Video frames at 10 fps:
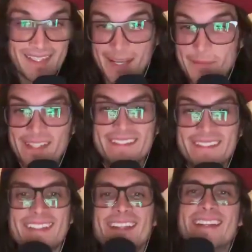mean
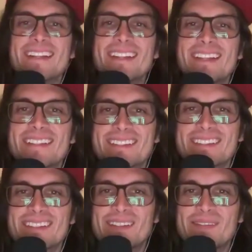
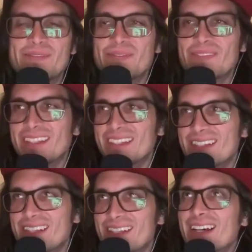
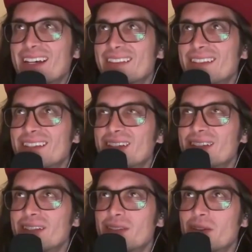it I think it
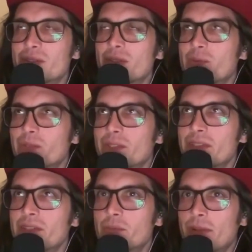is also really
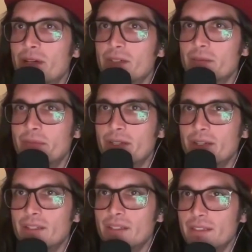inspired
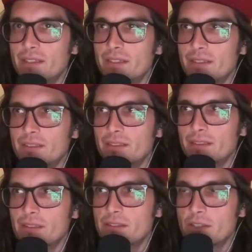by
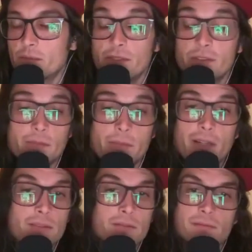the Sermon on the
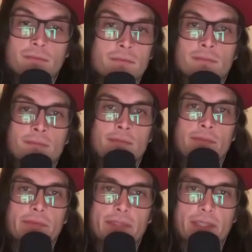Mount,
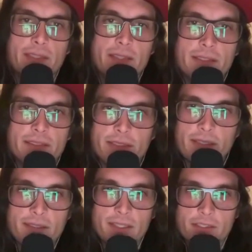these
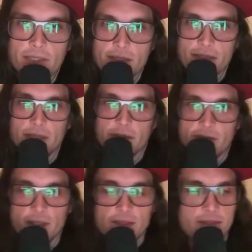ideas that Jesus gives
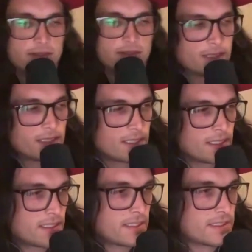us
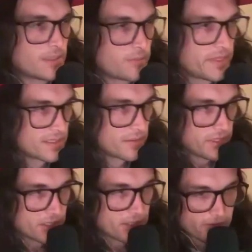that paints a
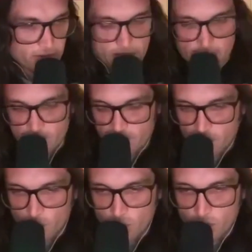picture for us
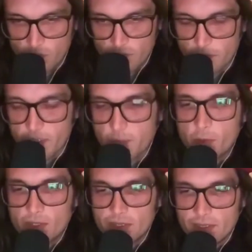for maybe
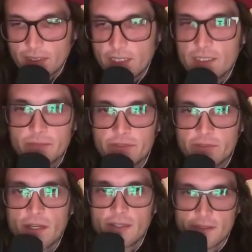what the kingdom of
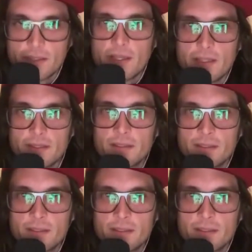God is like.